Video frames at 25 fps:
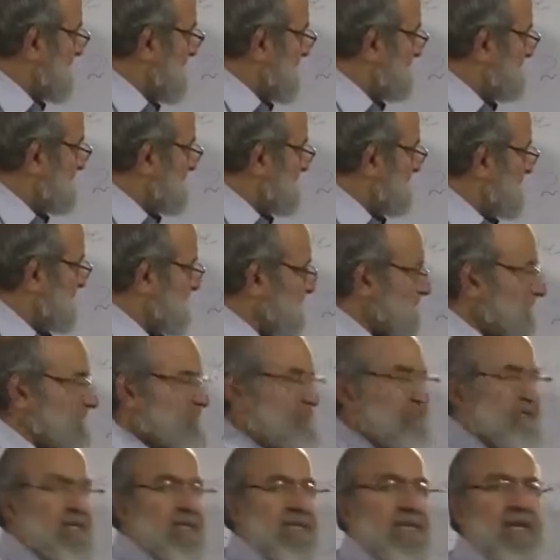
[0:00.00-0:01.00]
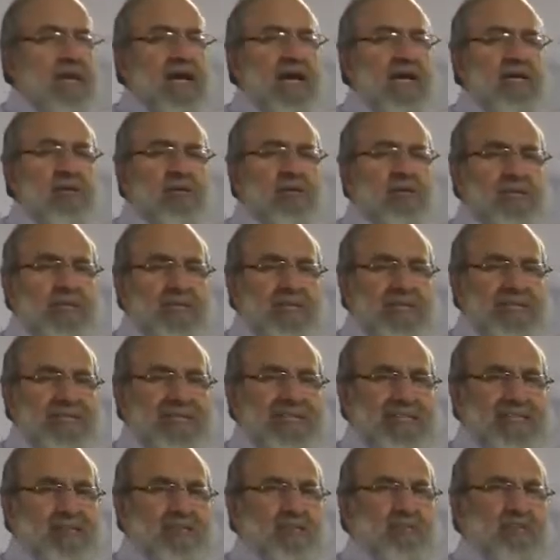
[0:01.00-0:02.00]
mudaf ilay, the governed noun,
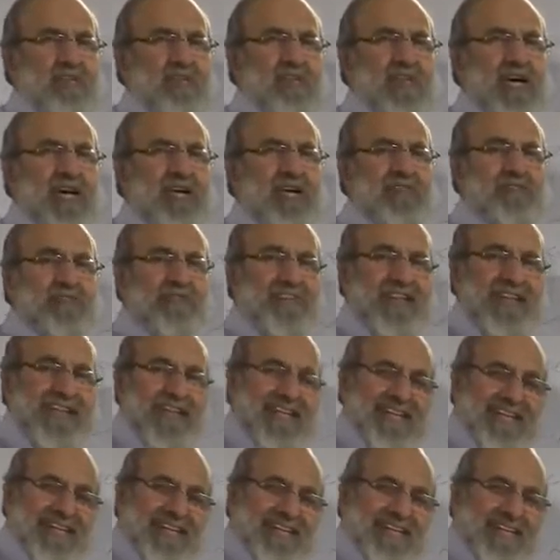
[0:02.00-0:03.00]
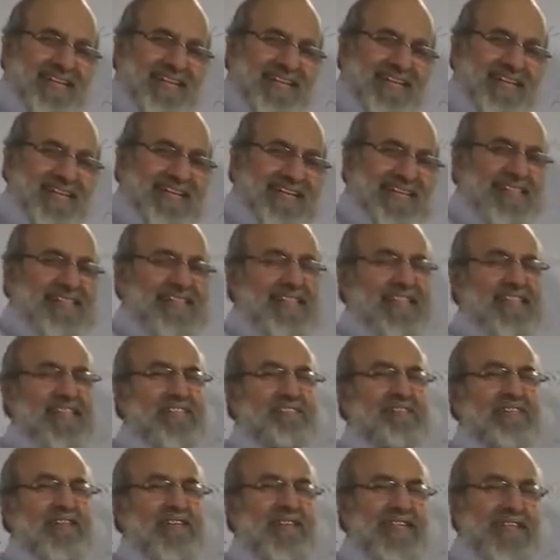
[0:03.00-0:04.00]
mudaf ilay, the
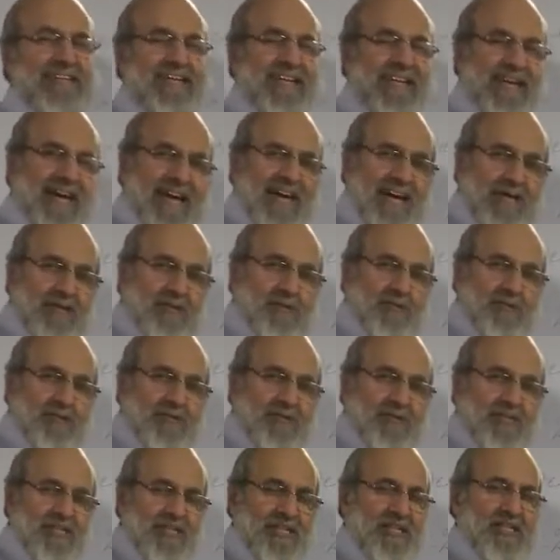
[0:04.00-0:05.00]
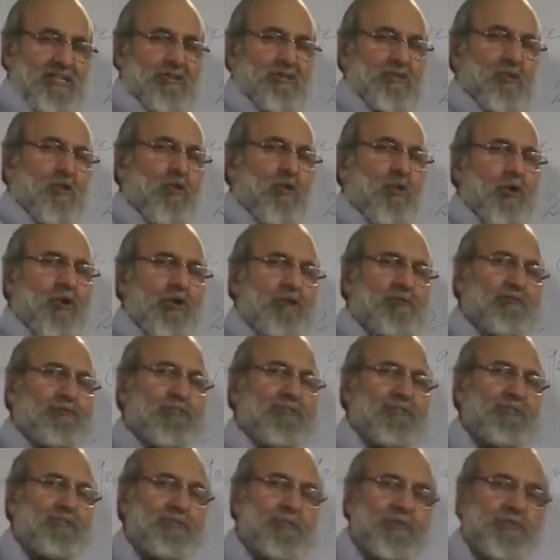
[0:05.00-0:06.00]
governed noun, is
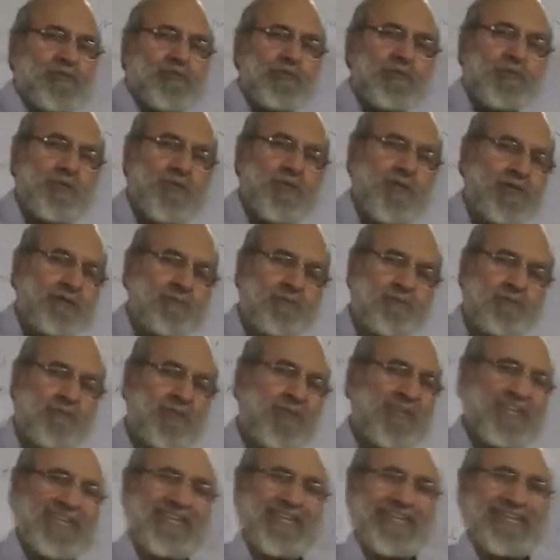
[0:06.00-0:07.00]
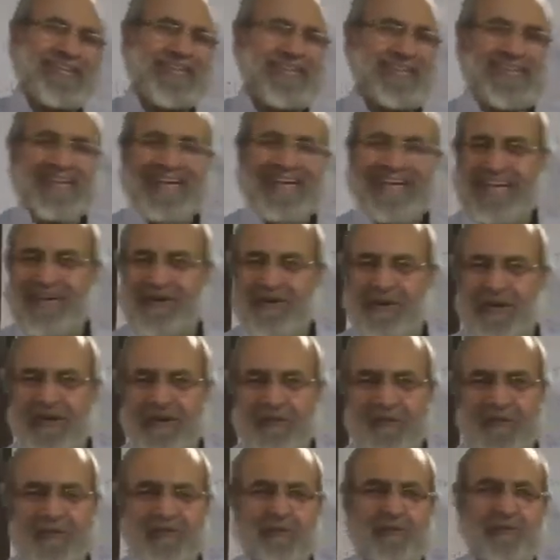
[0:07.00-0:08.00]
always going to come in the
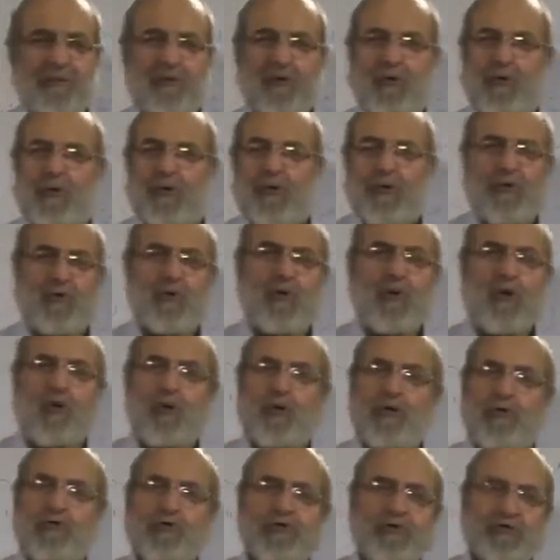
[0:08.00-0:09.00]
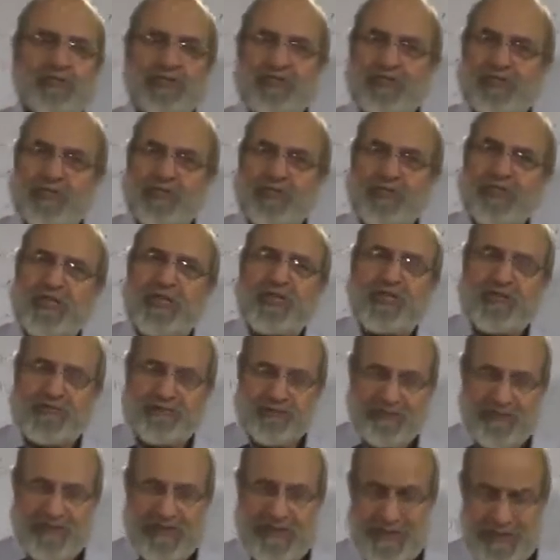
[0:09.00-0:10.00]
Arabic form of jar.
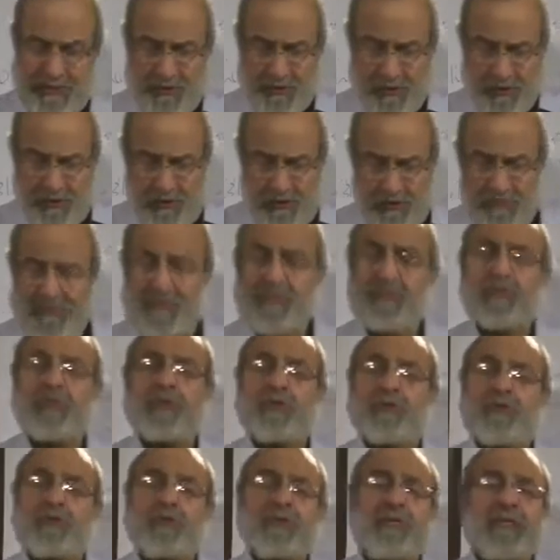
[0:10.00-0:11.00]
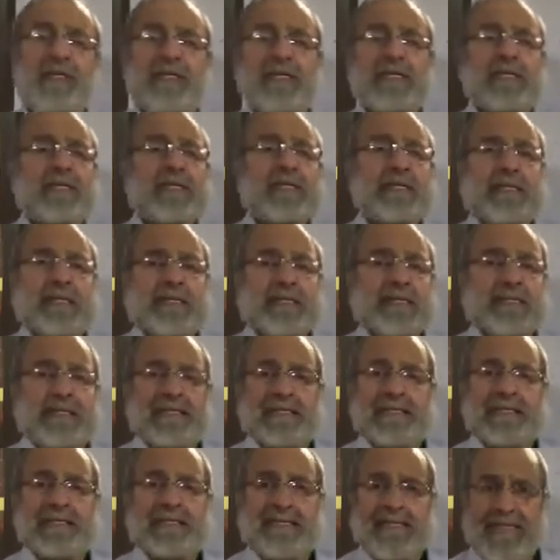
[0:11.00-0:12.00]
It's always going to be
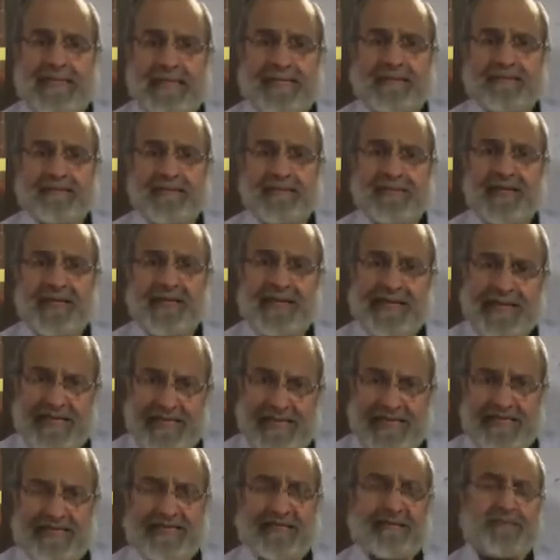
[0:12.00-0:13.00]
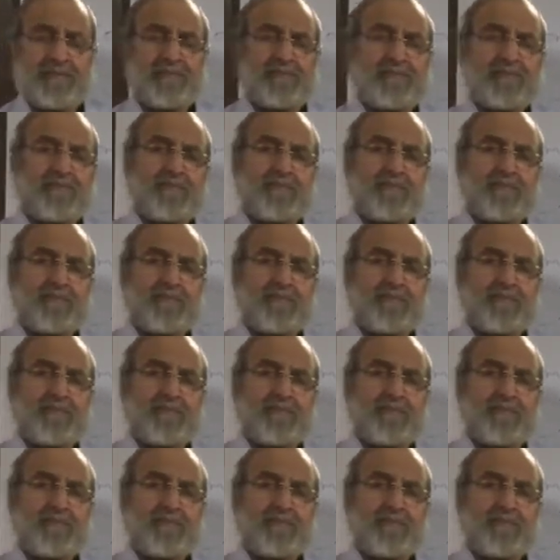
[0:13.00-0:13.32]
in the genitive case.